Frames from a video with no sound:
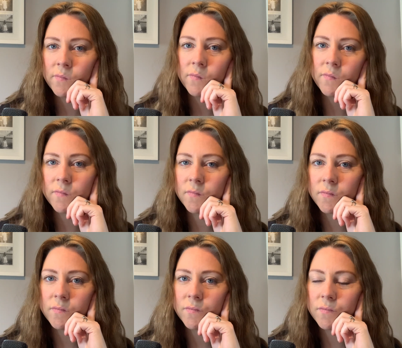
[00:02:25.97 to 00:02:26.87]

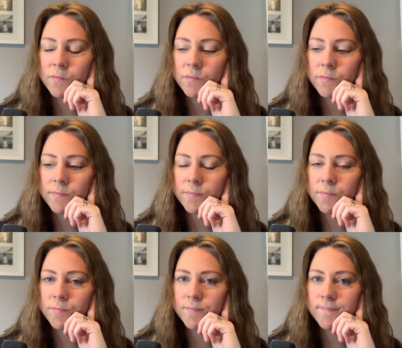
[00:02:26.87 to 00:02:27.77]

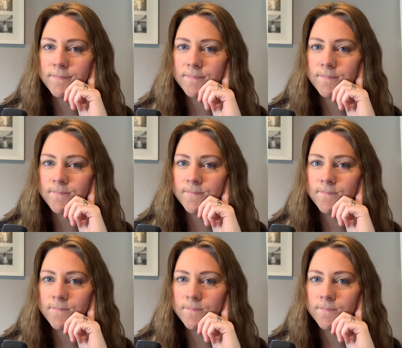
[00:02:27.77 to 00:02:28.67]

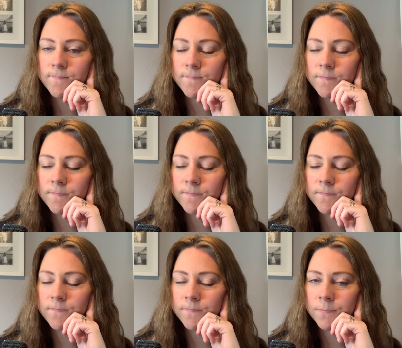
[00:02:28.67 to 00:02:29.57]

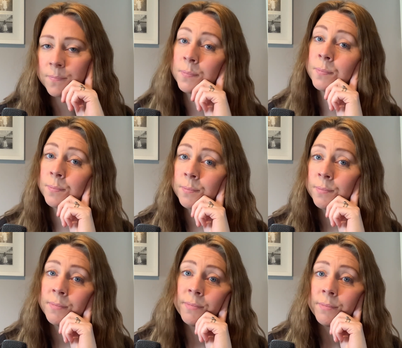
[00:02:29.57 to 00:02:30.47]

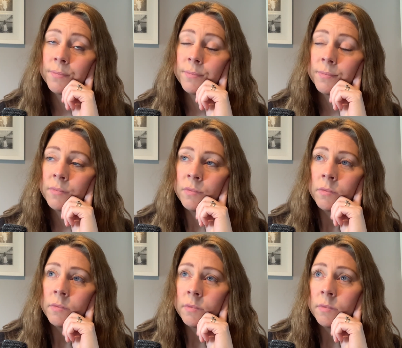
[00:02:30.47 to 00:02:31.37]

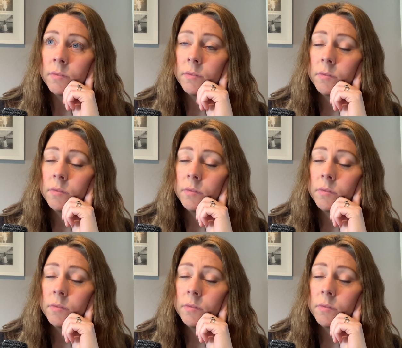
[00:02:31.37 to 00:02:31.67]
Nothing is said.